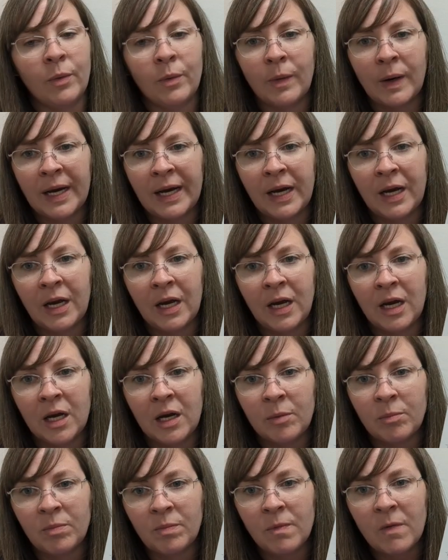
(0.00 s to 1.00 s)
white
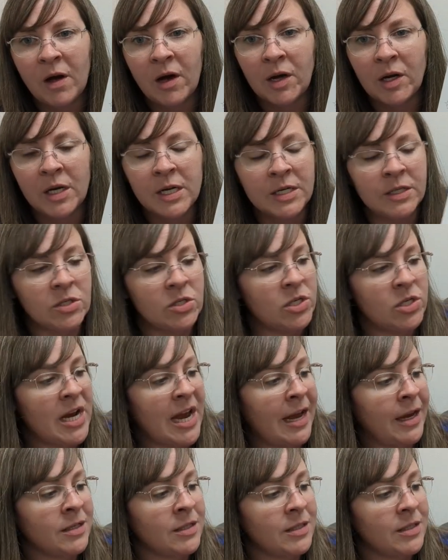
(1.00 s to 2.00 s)
on his
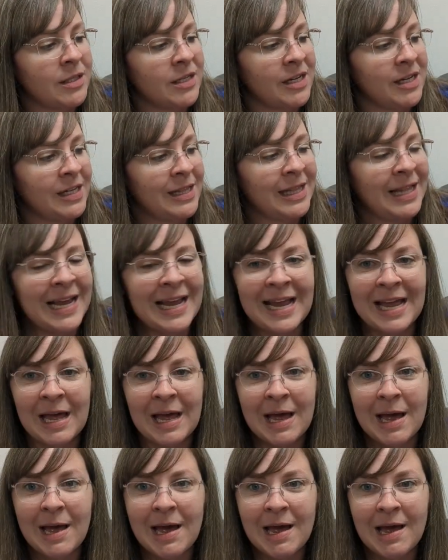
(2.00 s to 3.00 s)
chest in like
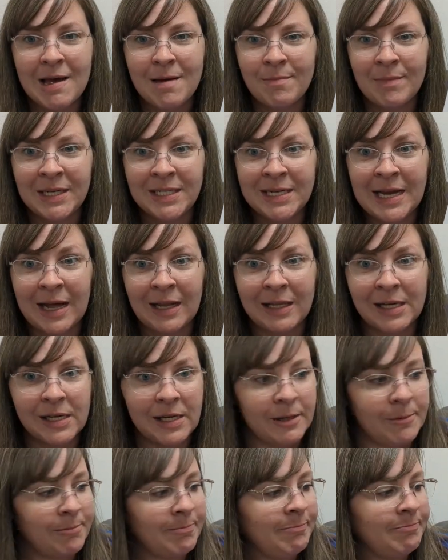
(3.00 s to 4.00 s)
a
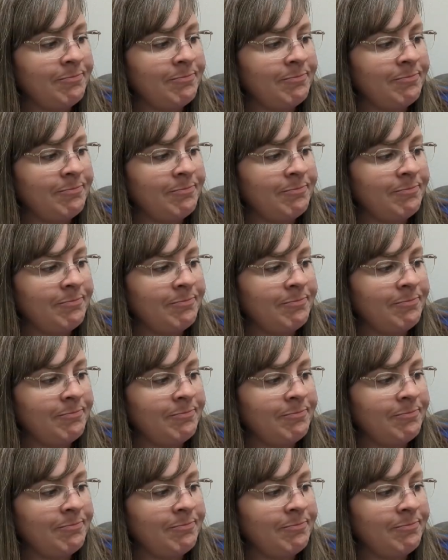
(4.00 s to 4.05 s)
metallic